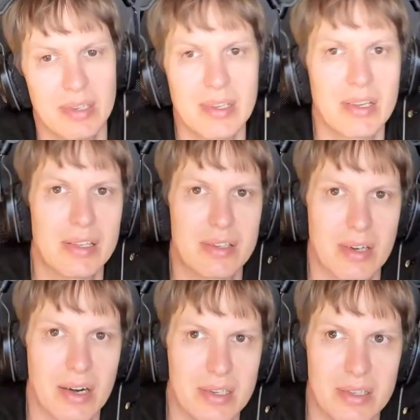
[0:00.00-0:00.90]

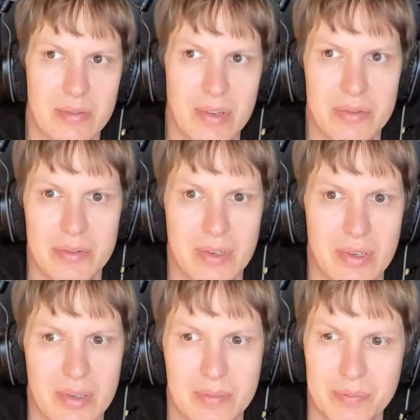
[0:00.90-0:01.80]
interacting with
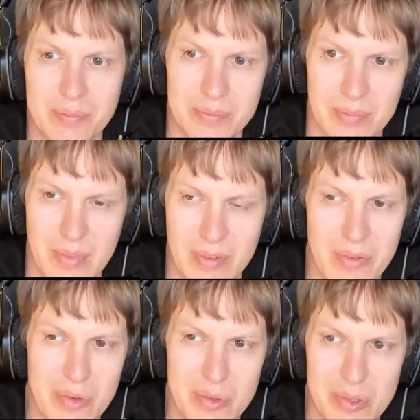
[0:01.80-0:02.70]
mm,
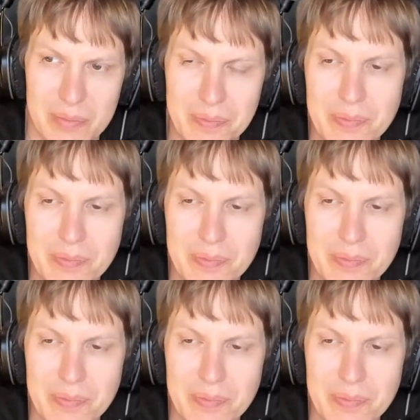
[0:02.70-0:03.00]
with user.